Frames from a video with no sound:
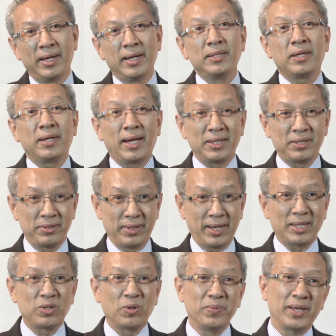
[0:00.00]
International
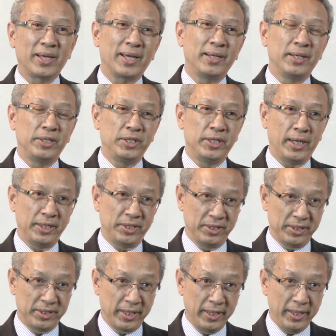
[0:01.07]
Atomic Energy
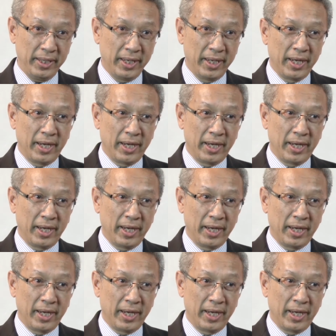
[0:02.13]
Agency.